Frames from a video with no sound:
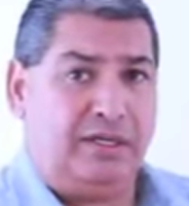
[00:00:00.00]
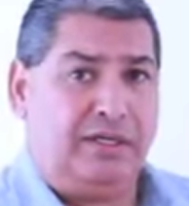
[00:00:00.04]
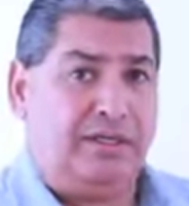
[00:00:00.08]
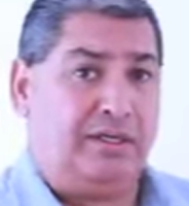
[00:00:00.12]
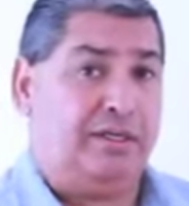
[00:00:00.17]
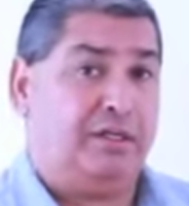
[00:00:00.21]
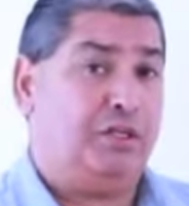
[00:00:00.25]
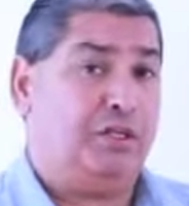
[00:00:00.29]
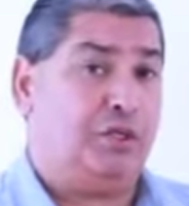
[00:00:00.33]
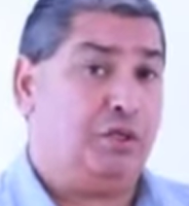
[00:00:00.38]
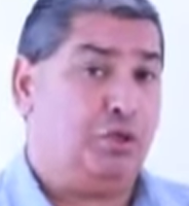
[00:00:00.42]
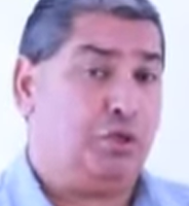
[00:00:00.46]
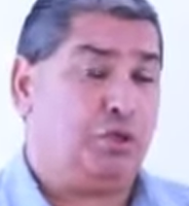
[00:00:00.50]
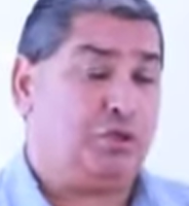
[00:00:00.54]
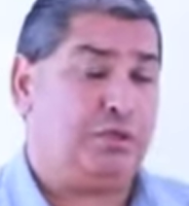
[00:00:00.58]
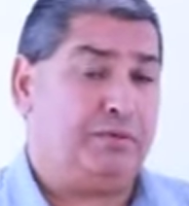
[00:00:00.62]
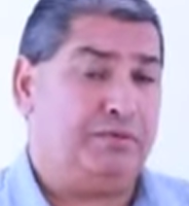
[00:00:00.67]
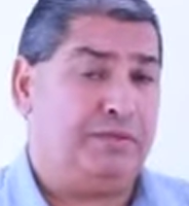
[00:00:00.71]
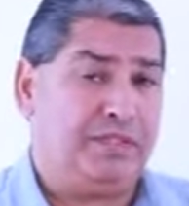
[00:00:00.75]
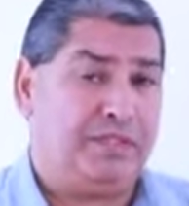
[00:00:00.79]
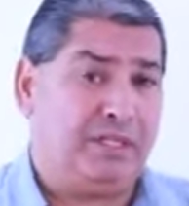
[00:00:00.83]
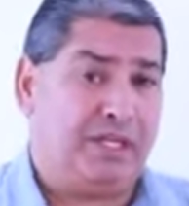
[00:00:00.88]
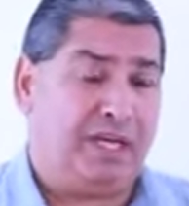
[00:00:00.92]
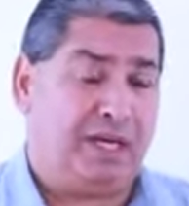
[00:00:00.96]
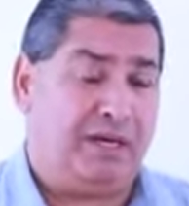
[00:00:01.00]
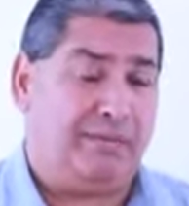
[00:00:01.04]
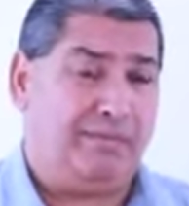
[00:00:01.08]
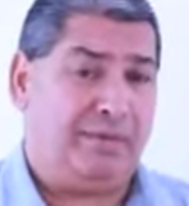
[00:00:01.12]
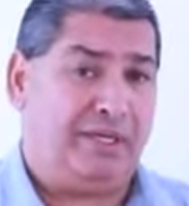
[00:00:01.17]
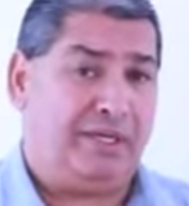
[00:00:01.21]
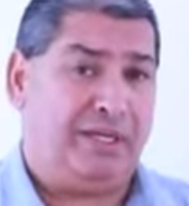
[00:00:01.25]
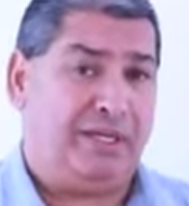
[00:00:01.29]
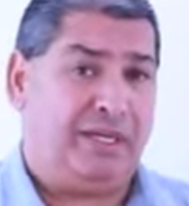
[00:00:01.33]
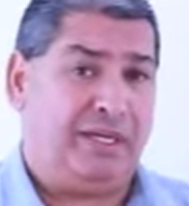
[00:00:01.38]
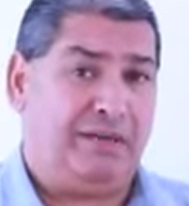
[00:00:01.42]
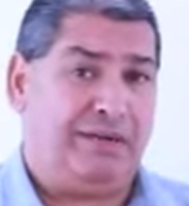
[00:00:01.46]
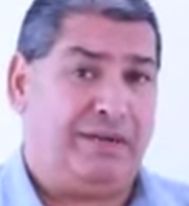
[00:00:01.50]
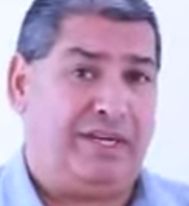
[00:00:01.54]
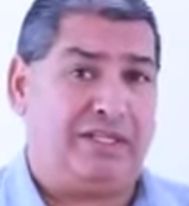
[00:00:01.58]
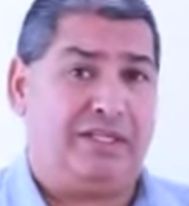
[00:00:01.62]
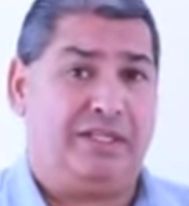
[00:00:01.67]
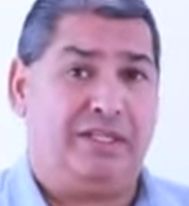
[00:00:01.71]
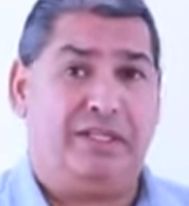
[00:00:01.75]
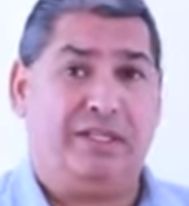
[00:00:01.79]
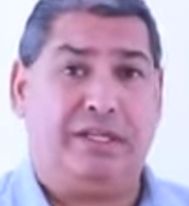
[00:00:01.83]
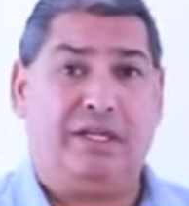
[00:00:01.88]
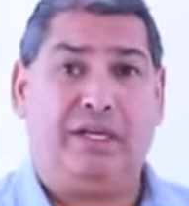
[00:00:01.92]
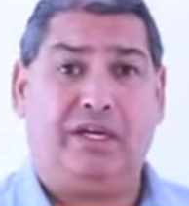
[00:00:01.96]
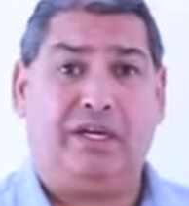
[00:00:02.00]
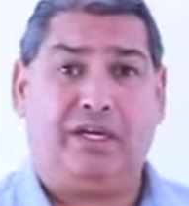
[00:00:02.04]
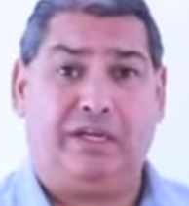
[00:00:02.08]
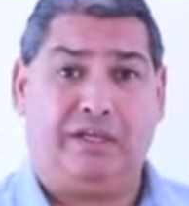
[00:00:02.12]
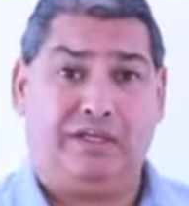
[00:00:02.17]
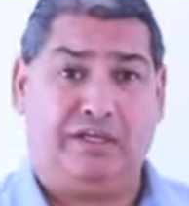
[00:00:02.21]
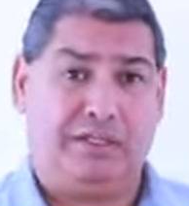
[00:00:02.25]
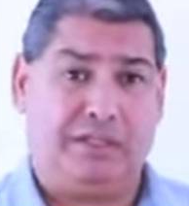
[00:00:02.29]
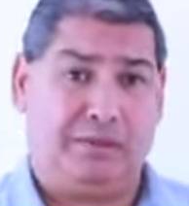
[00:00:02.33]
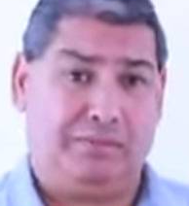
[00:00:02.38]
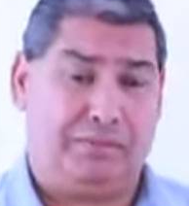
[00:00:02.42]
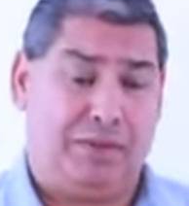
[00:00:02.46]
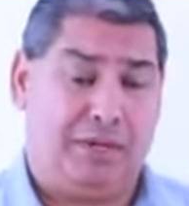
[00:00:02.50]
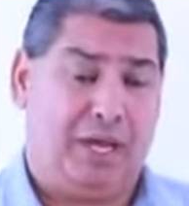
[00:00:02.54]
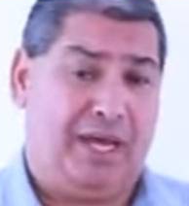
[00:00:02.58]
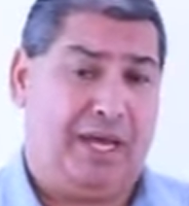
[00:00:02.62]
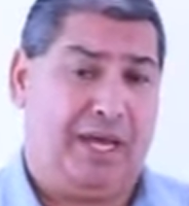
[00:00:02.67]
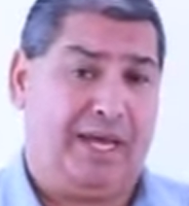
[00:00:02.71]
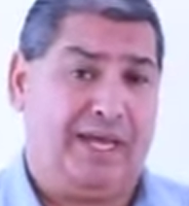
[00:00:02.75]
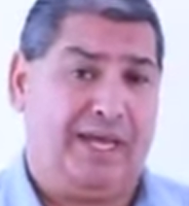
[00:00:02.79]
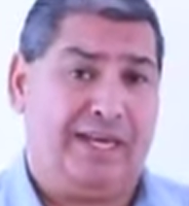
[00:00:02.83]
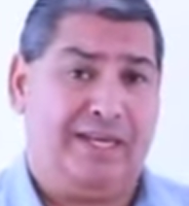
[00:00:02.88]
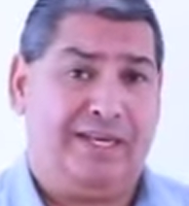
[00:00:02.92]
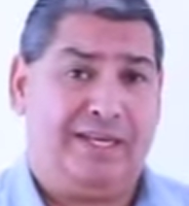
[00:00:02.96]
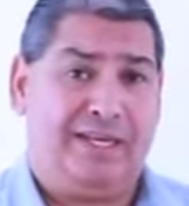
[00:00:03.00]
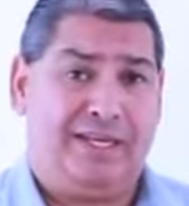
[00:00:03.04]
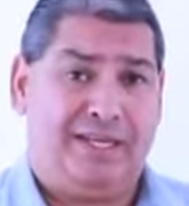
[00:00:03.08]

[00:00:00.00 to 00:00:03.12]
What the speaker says: that a door supervision company are actually supplying